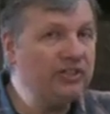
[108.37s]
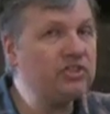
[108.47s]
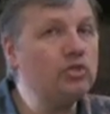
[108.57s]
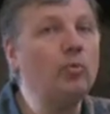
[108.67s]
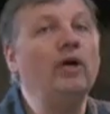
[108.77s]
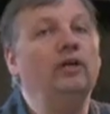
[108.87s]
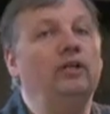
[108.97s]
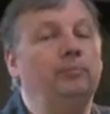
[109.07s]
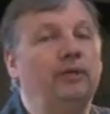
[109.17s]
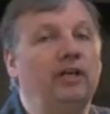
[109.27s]
This is
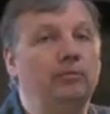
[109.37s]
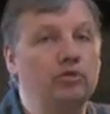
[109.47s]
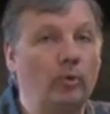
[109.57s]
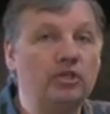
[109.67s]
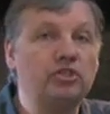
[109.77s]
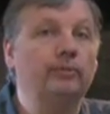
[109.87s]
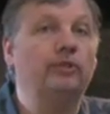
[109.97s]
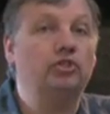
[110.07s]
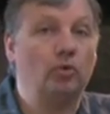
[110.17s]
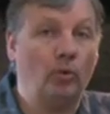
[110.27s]
where it becomes
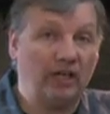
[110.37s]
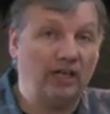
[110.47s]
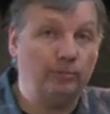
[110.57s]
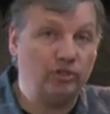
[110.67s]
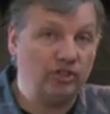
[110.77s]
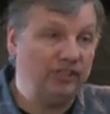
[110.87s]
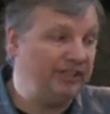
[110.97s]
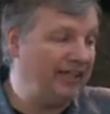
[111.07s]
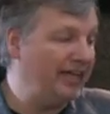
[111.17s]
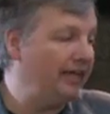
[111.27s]
questionable as to what kind of machine
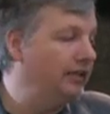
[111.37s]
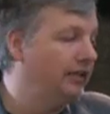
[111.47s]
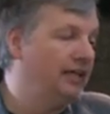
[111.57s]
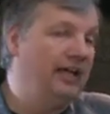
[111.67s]
to get.